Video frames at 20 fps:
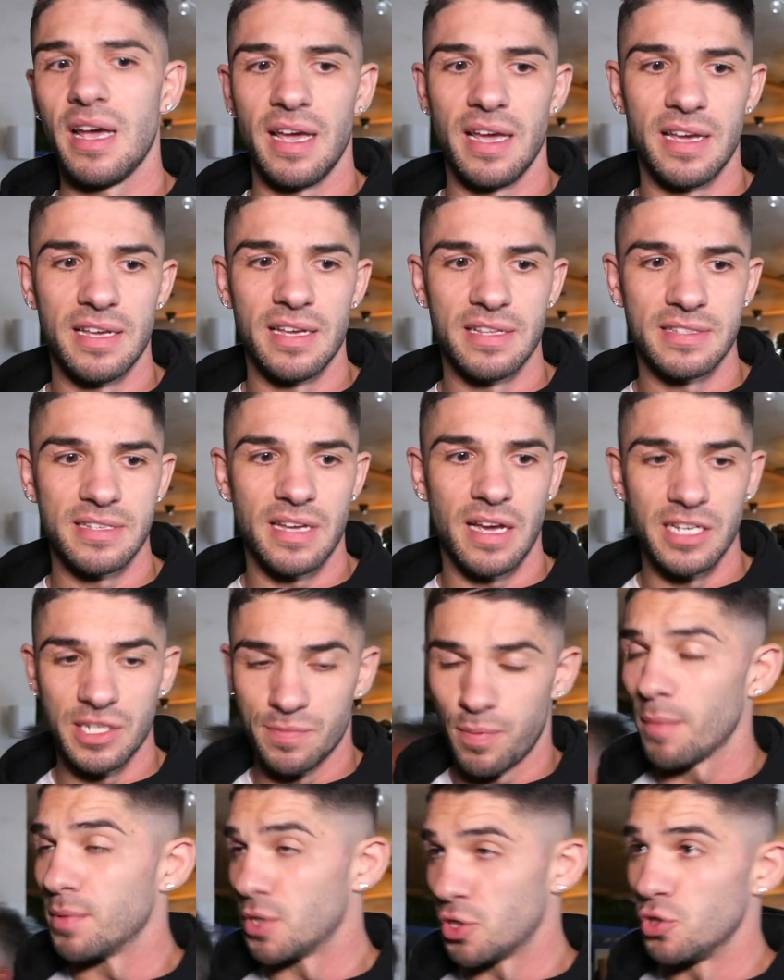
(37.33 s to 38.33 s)
And he's
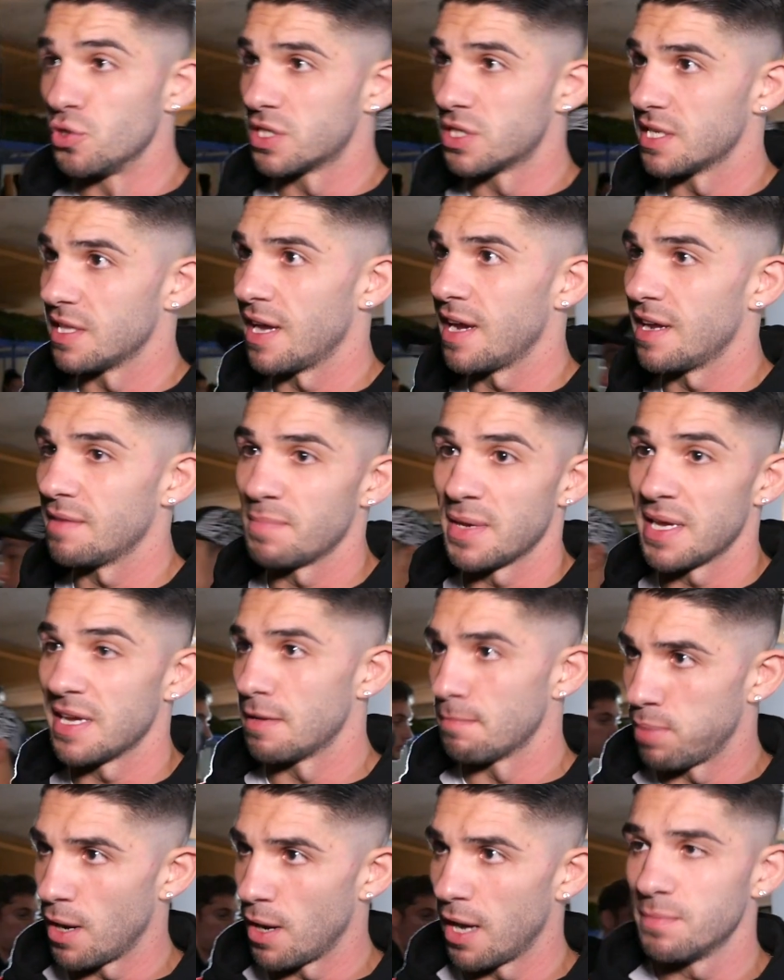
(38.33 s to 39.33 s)
probably used to that, being
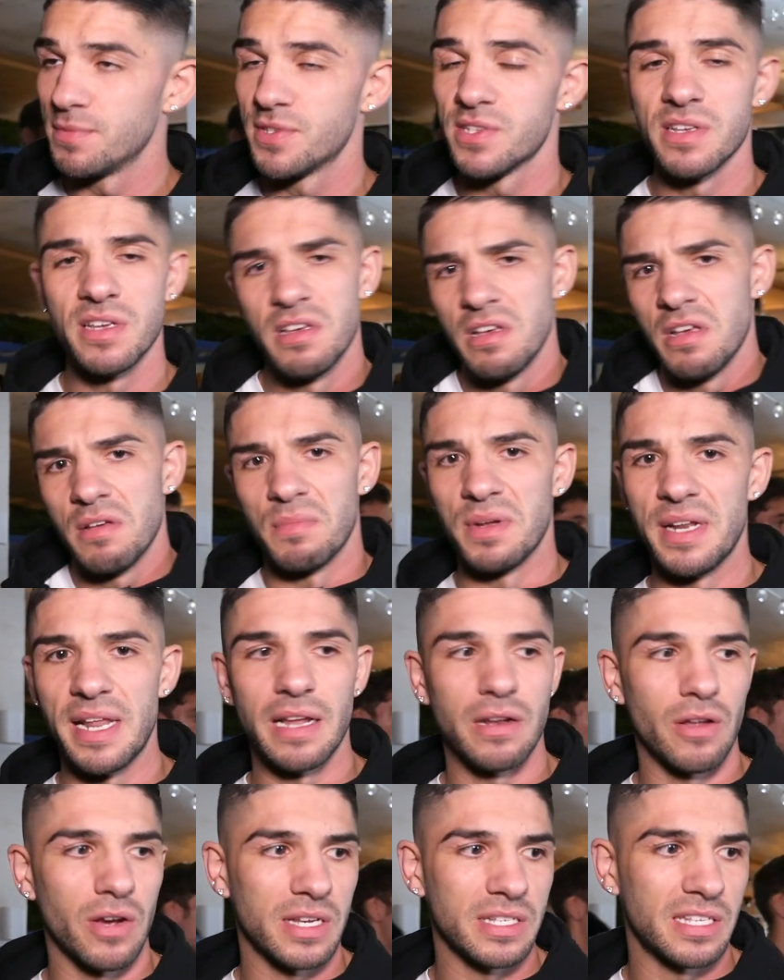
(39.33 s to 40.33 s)
in pubs. But now,
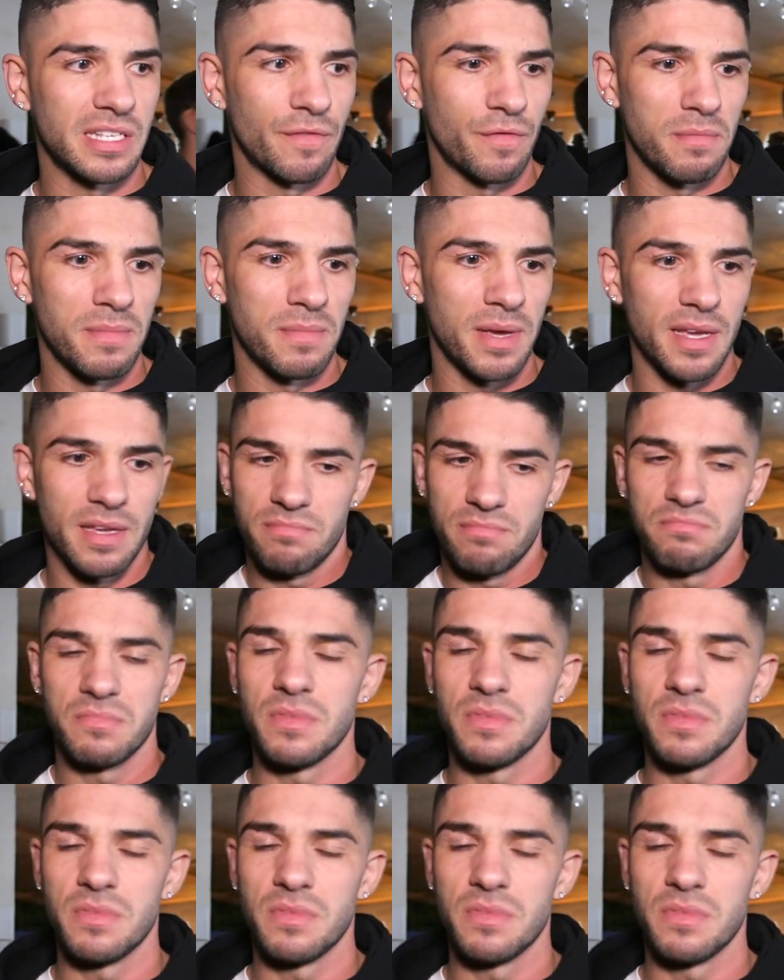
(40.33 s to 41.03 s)
like I said, for me,